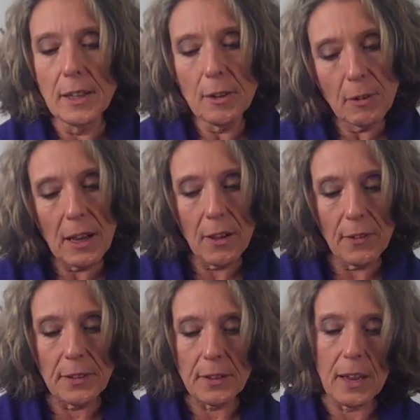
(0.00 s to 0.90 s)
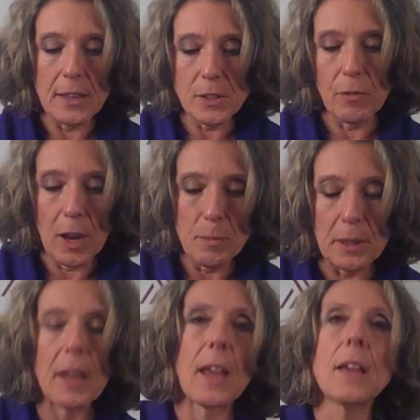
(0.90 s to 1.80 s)
Well, in the case of
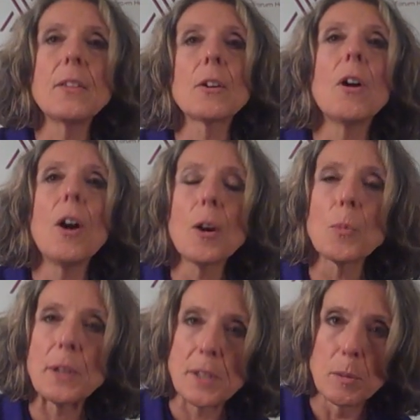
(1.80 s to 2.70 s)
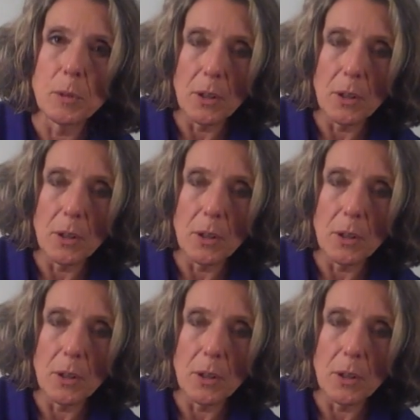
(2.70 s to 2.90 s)
vitamin K, there are reasonable